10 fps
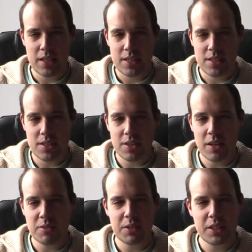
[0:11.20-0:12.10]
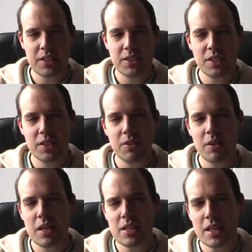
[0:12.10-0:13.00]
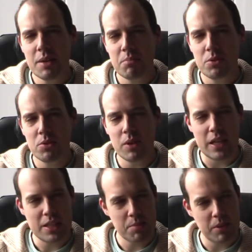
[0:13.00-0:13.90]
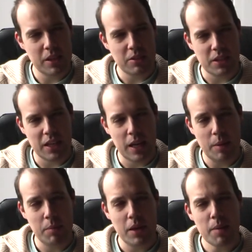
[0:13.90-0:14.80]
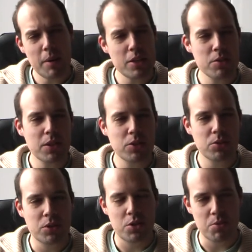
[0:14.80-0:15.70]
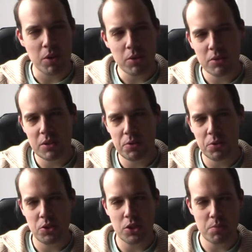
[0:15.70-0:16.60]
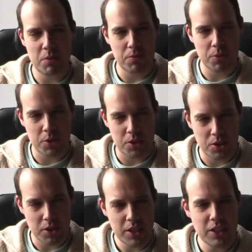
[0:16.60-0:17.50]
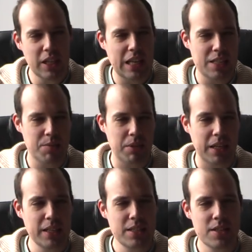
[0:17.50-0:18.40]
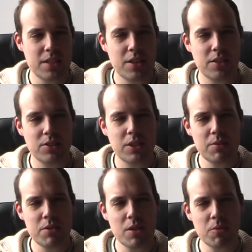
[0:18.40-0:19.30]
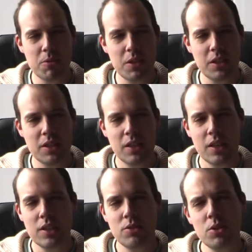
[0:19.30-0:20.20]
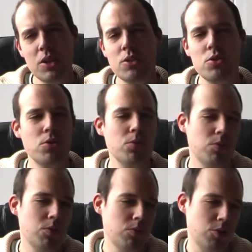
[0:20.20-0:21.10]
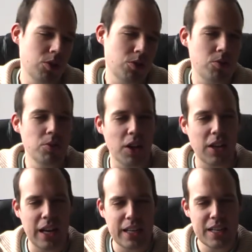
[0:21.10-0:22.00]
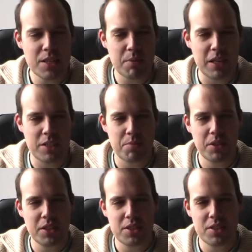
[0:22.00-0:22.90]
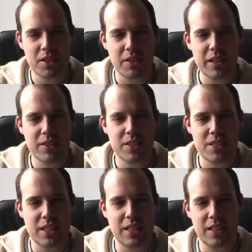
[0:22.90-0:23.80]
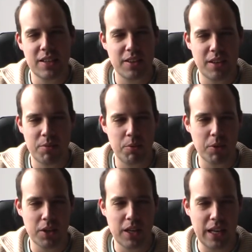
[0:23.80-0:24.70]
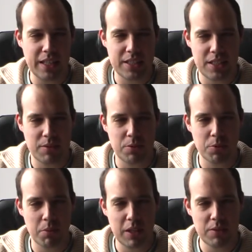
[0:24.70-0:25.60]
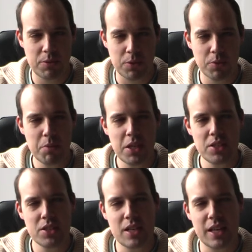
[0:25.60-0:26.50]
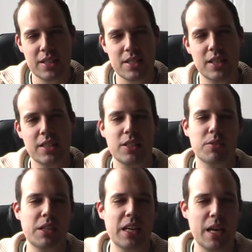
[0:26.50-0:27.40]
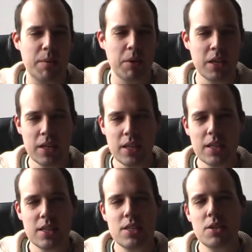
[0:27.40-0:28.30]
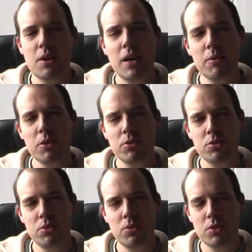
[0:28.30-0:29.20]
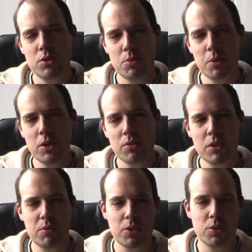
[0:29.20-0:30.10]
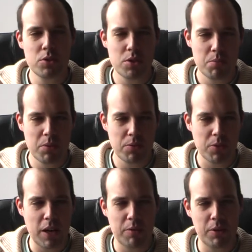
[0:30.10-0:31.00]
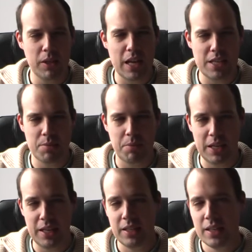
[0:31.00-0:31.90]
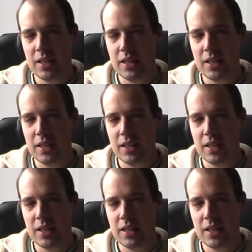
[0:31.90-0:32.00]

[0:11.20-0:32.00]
so I figured, you know, as I do a let's play of a game, I might as well do a small review just before starting the let's play, so to give something to those who just do not like let's plays, because, you know, I understand that not everyone likes a full playthrough, but just likes an idea of a game. So I will do small reviews before every let's play.